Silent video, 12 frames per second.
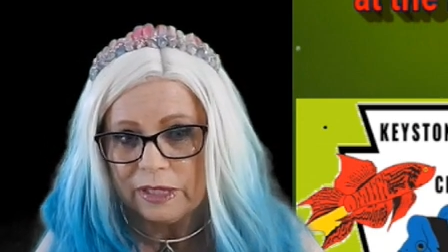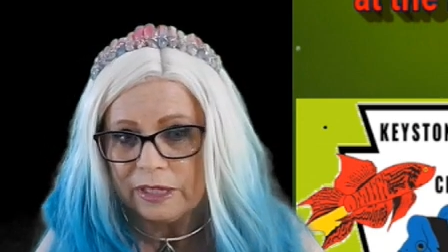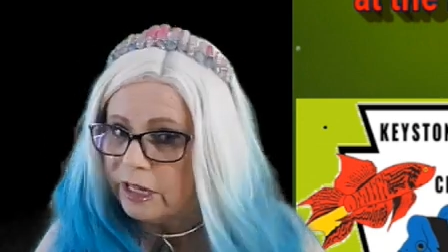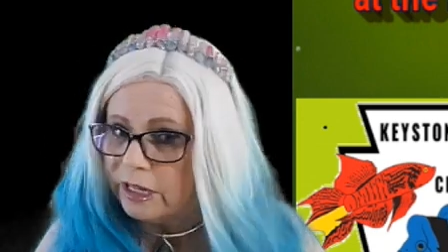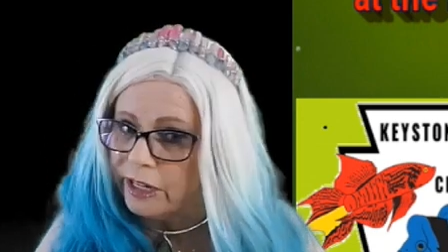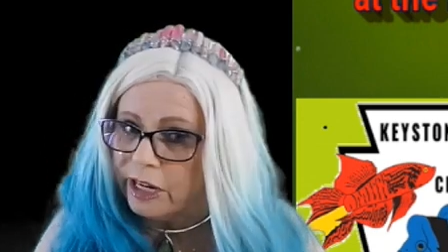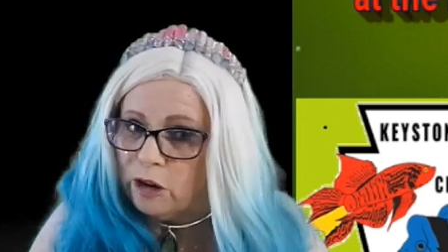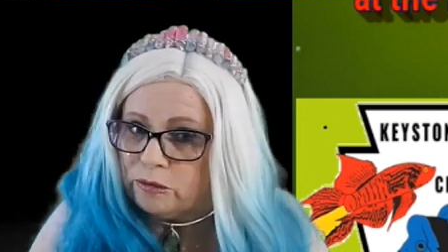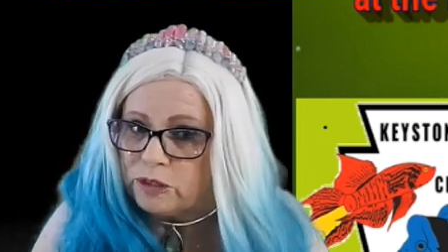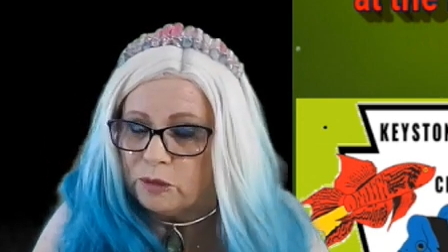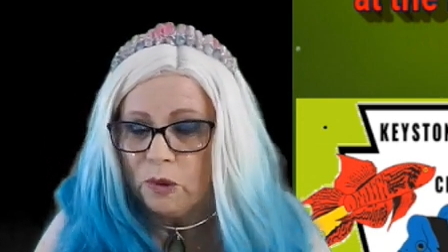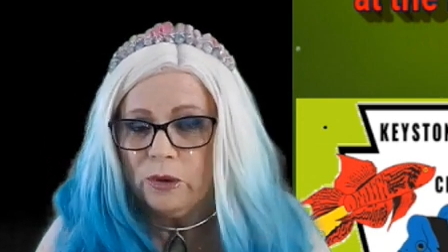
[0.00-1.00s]
and help
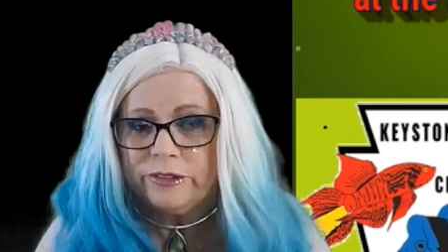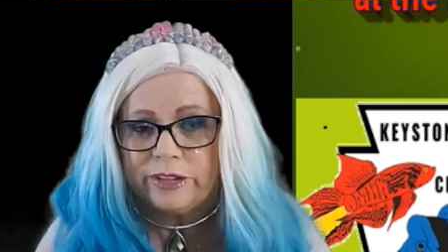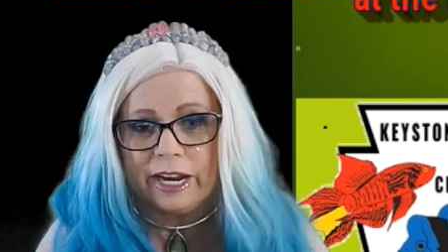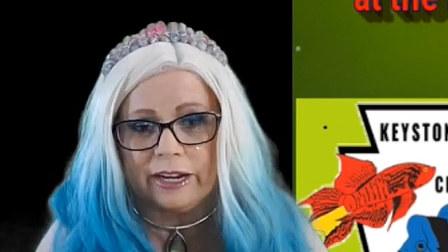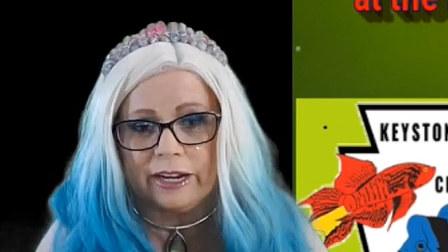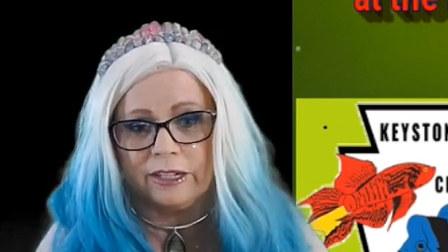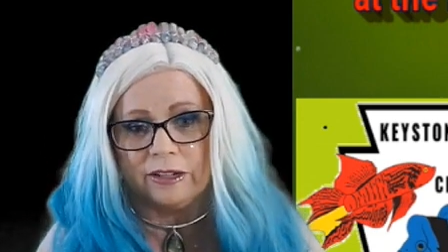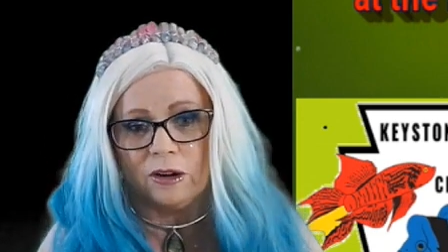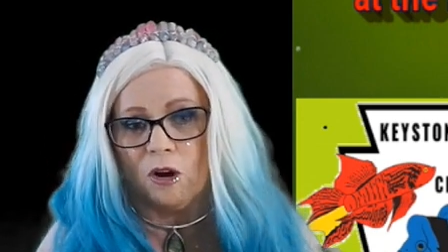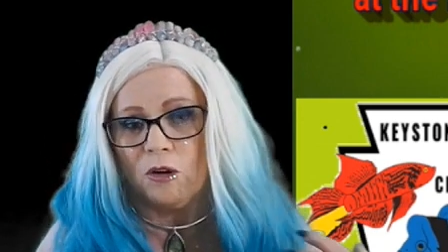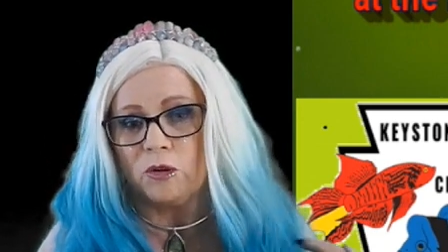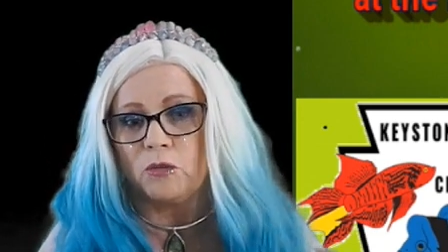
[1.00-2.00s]
support that, you know, all
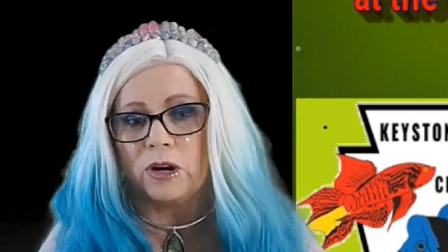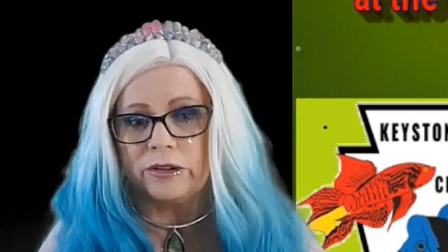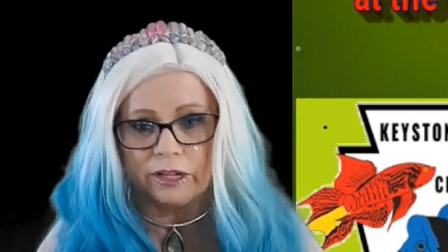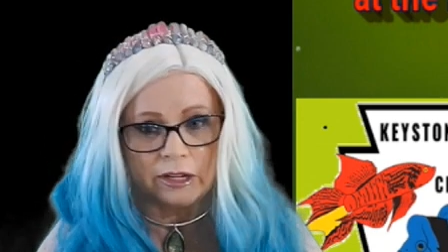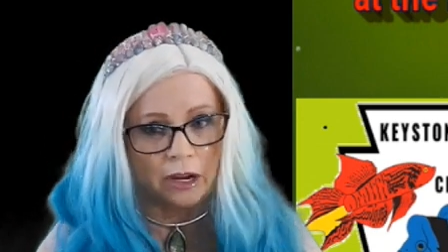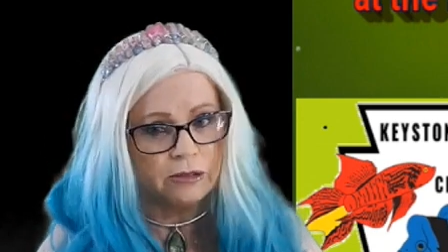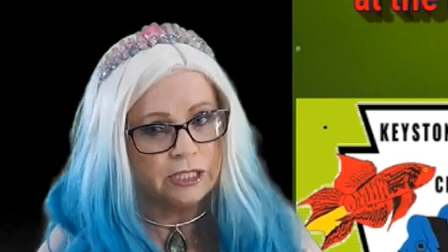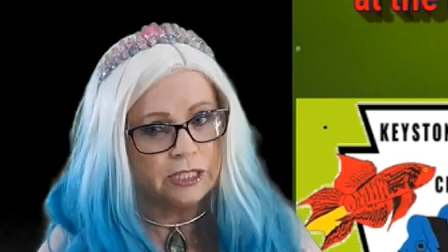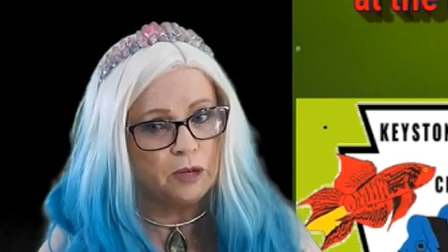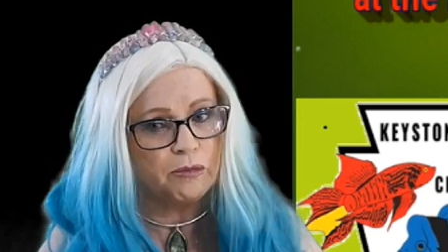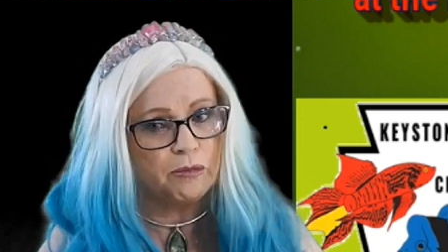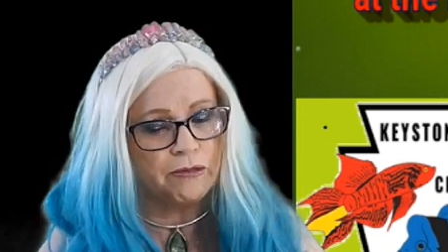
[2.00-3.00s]
the work that goes into
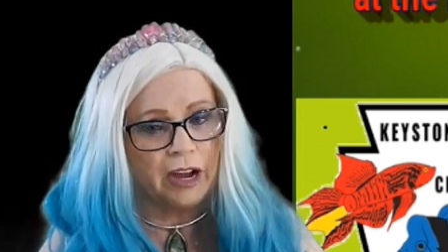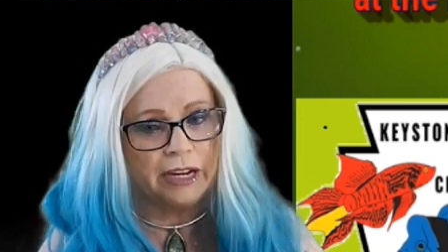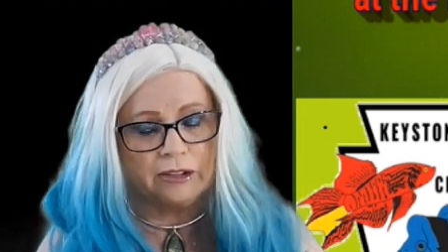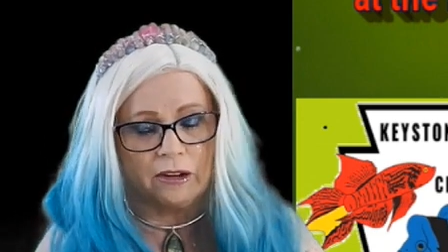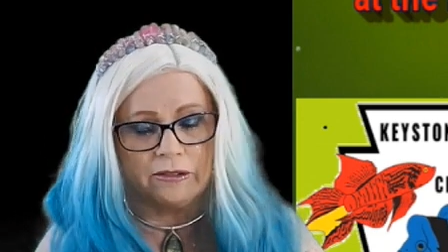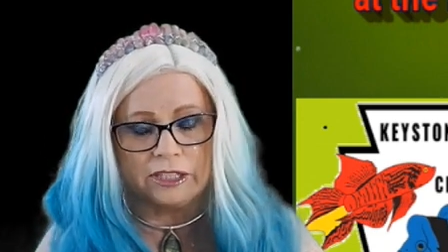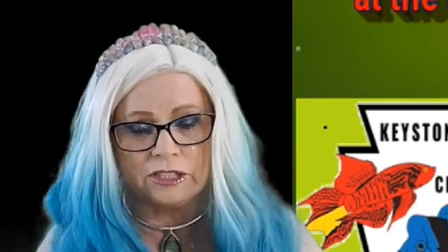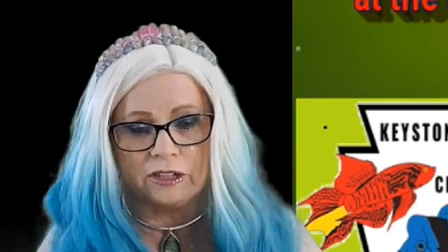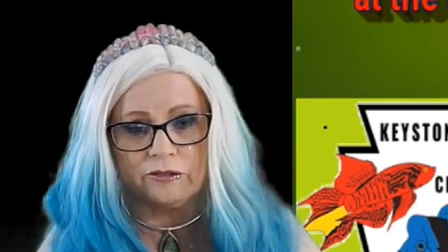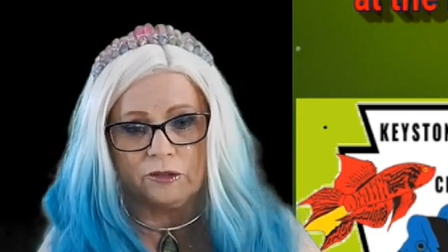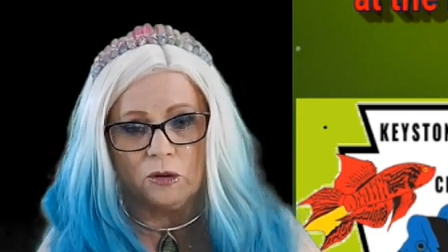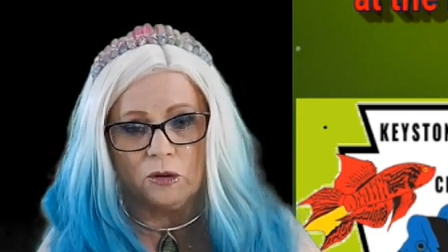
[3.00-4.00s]
providing all this stuff
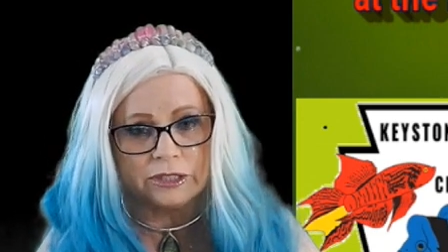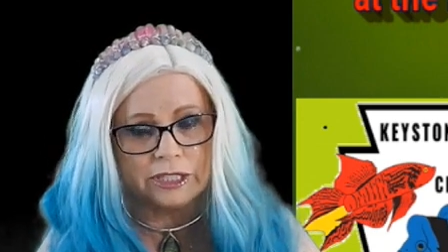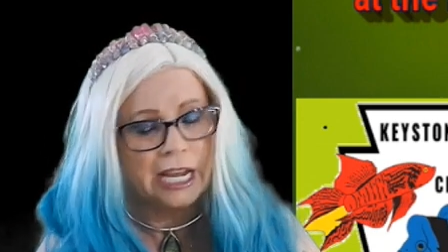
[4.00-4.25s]
for us.